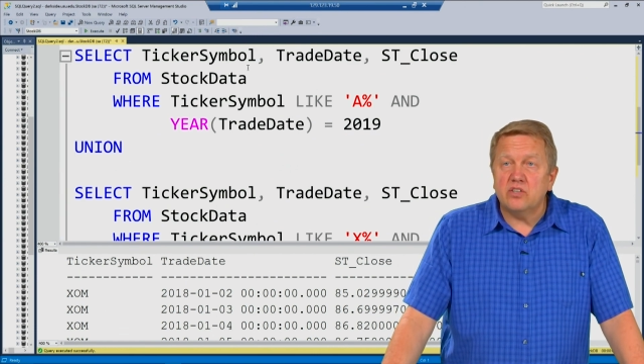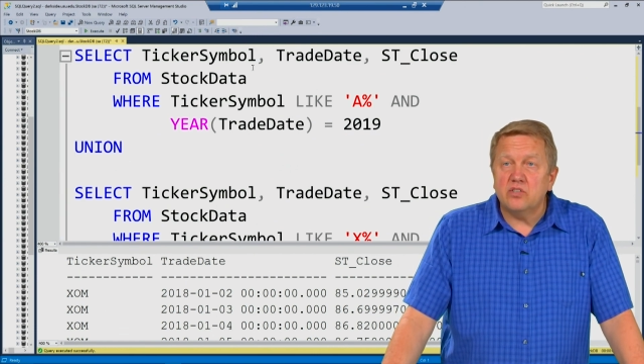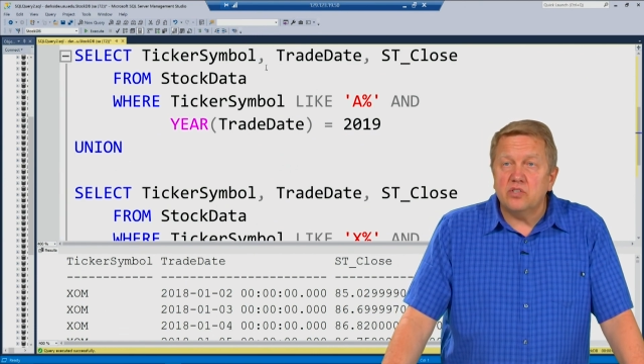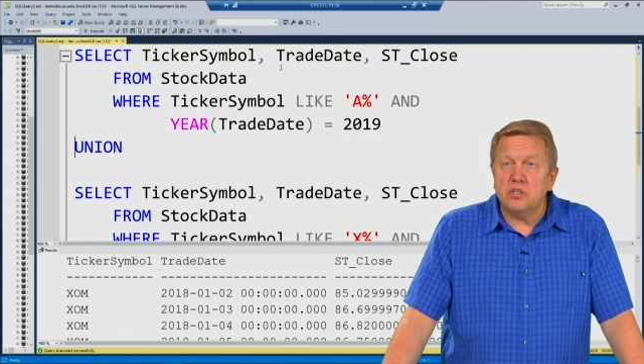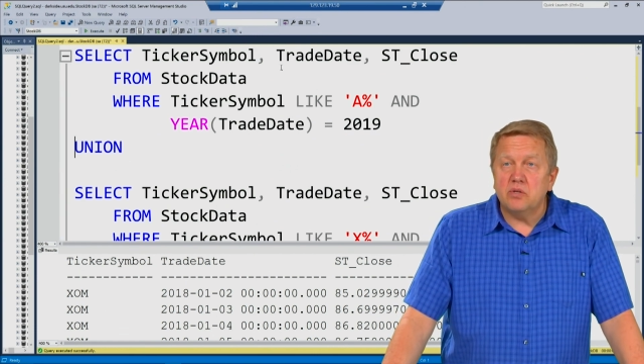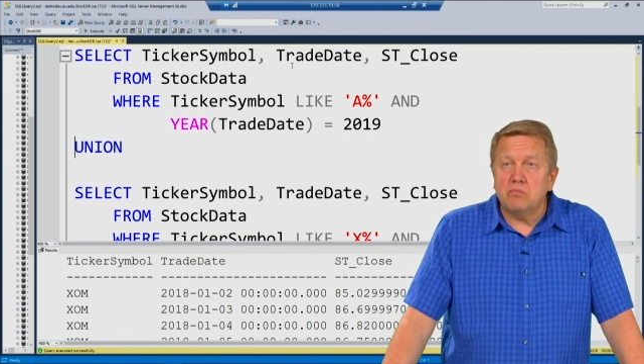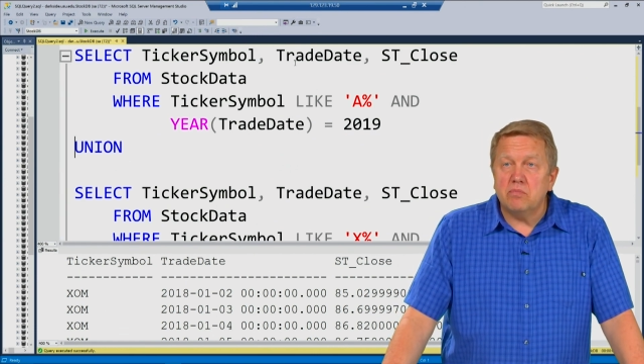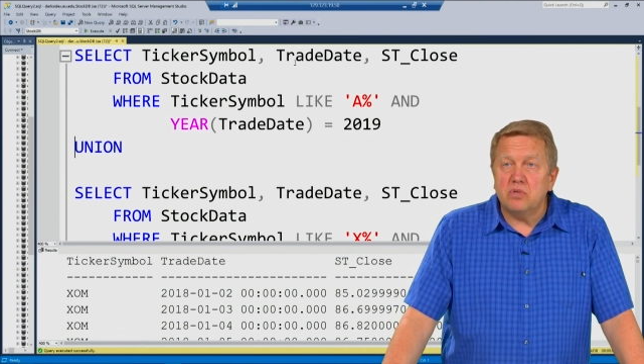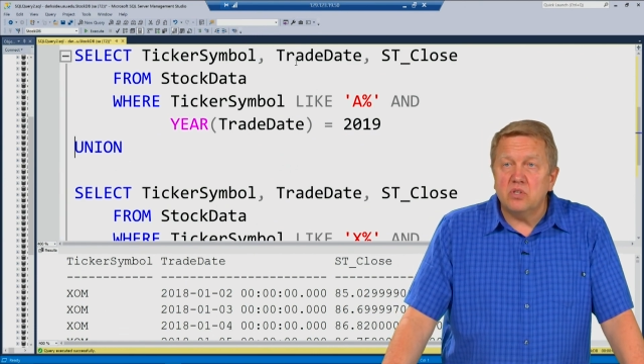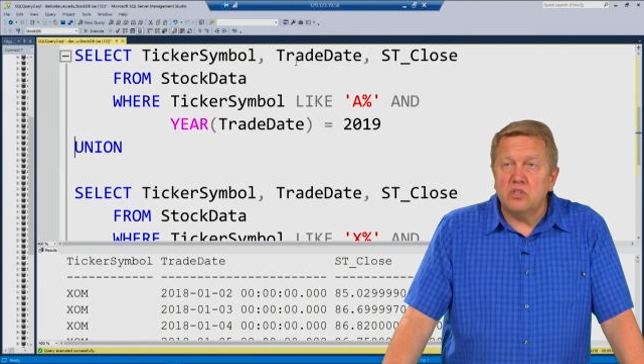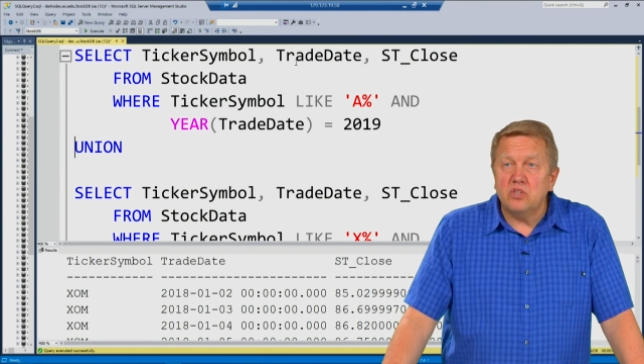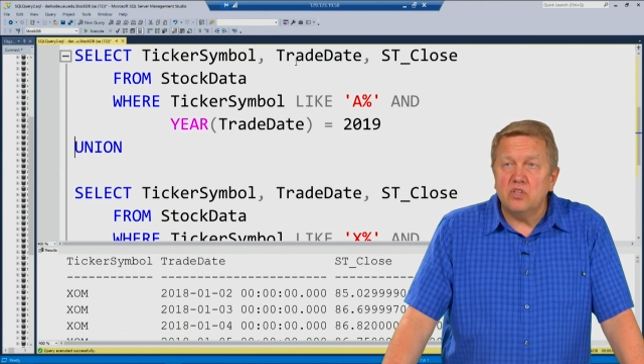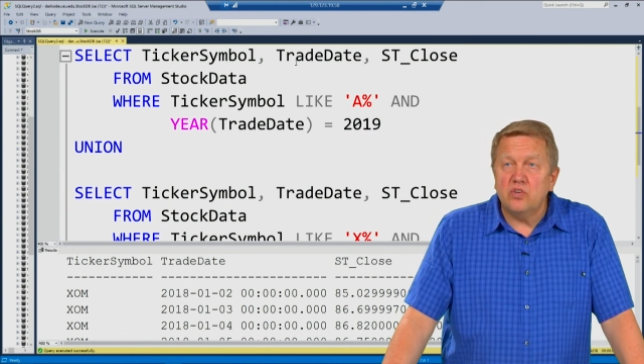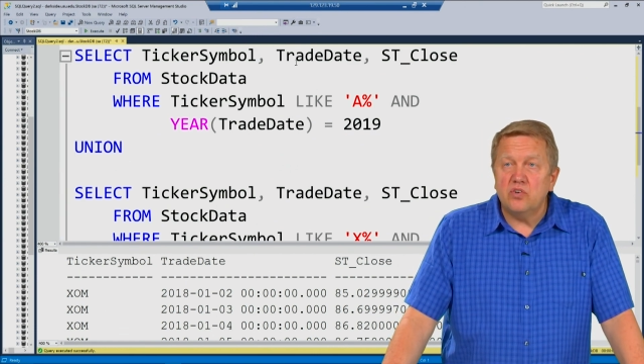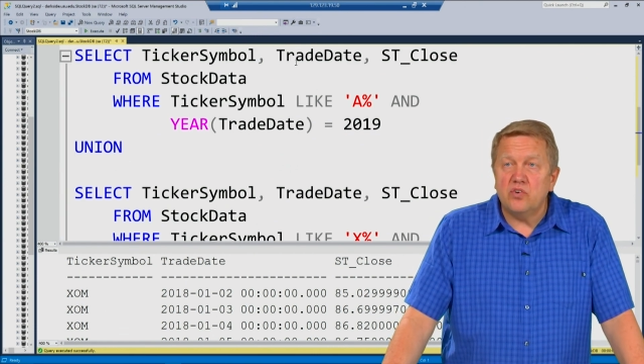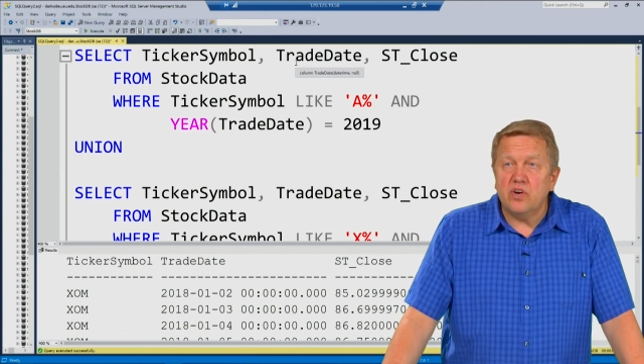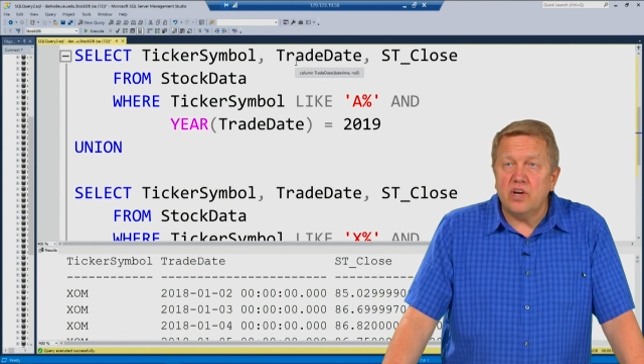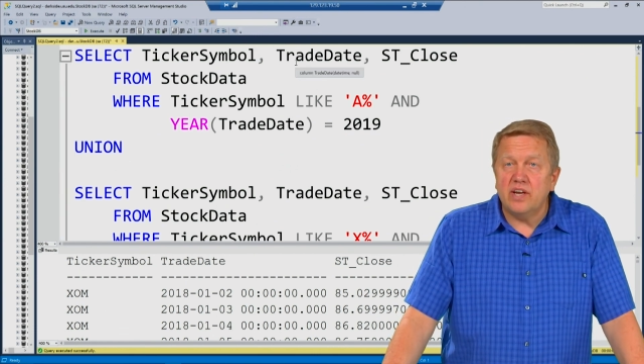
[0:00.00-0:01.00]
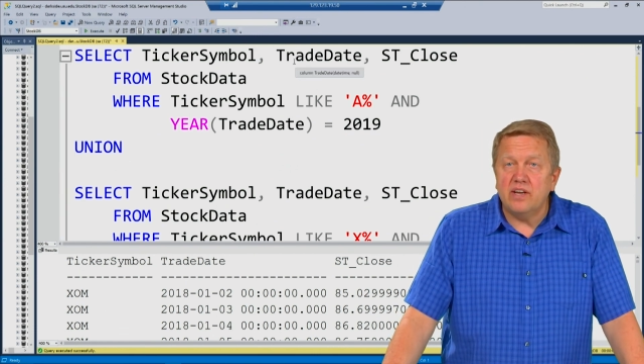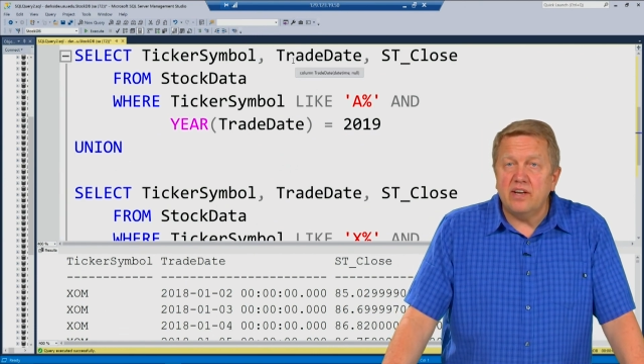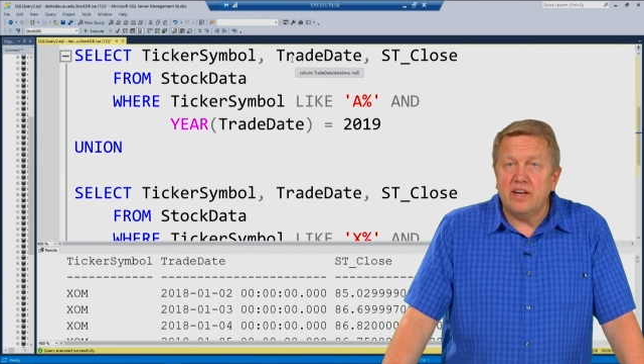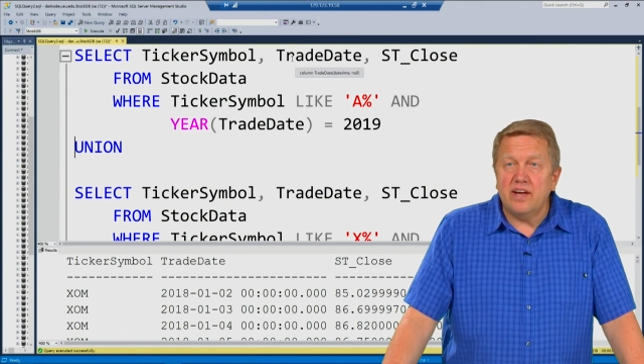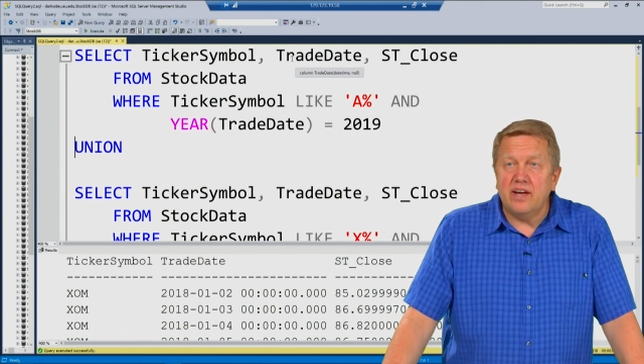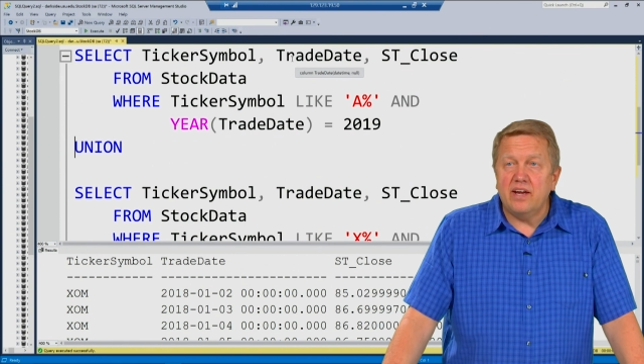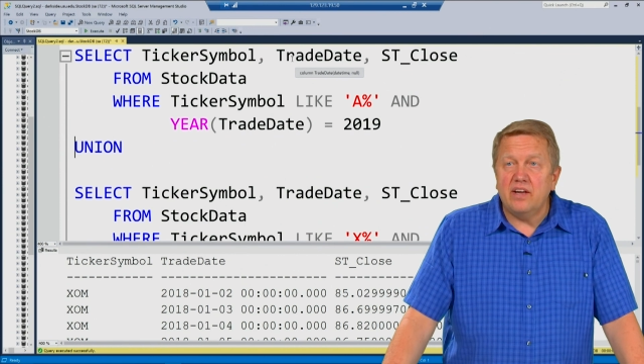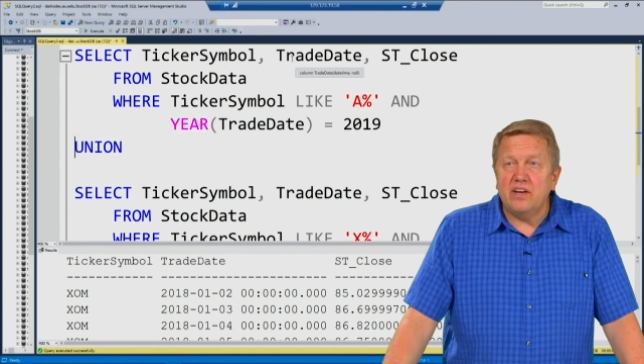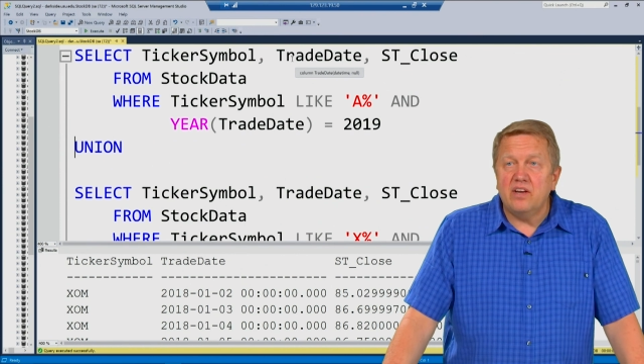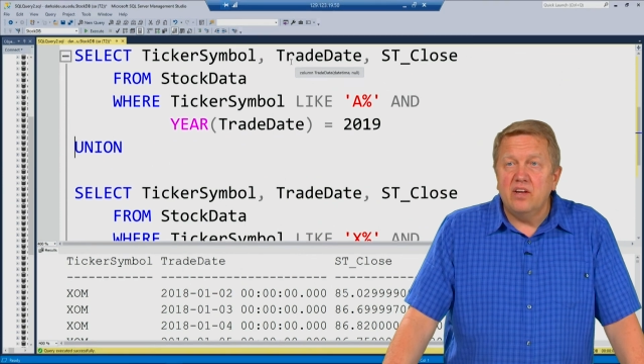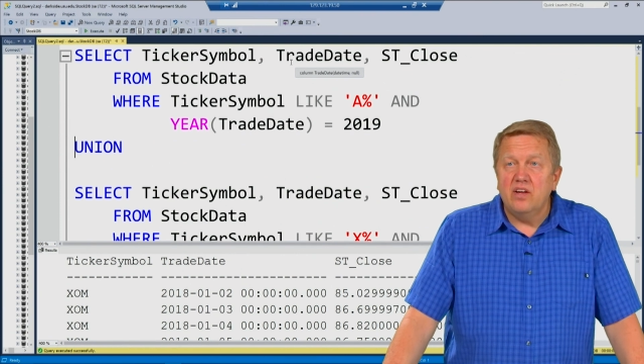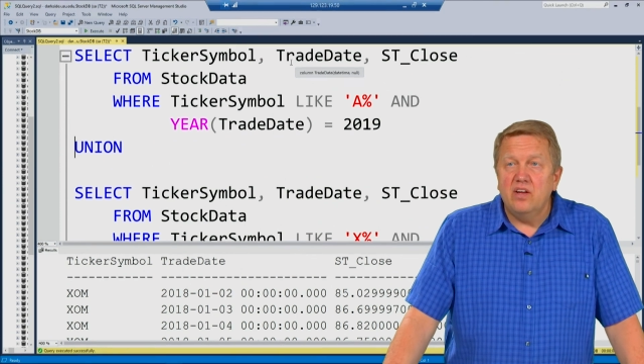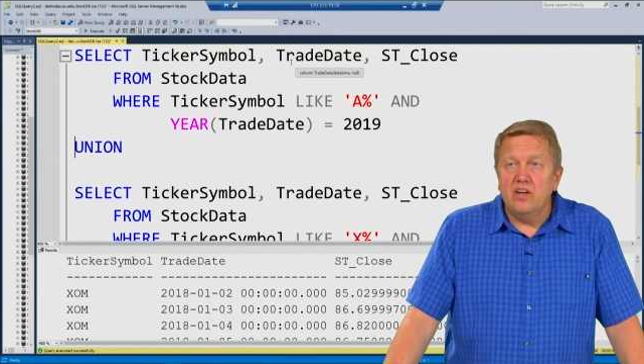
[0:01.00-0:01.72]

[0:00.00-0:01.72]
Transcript: symbol, trade date,